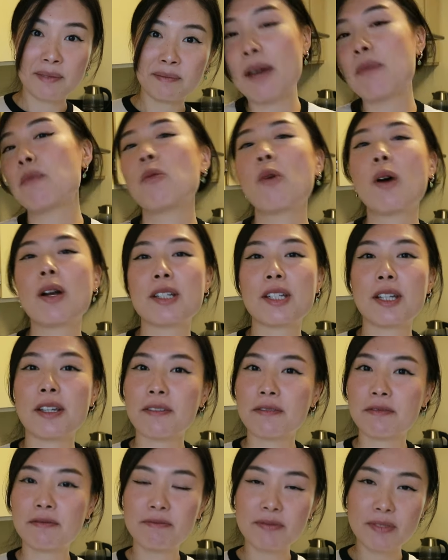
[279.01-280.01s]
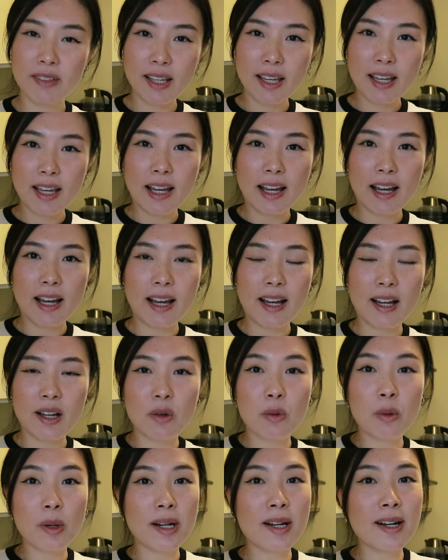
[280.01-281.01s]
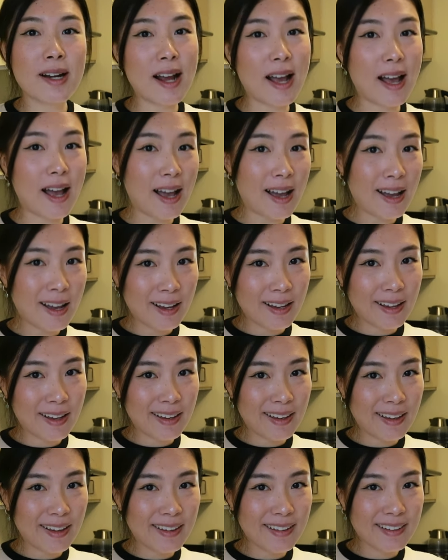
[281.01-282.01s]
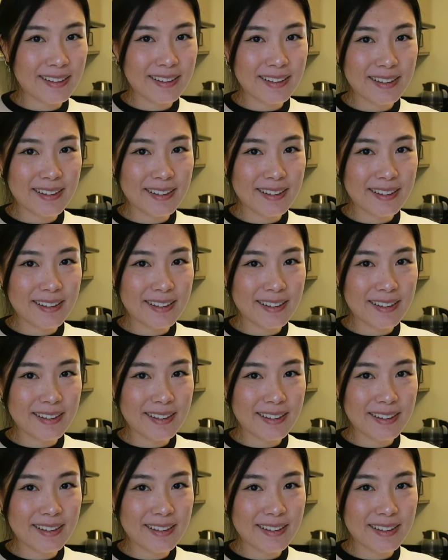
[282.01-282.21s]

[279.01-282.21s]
I'm watching Queer Eye.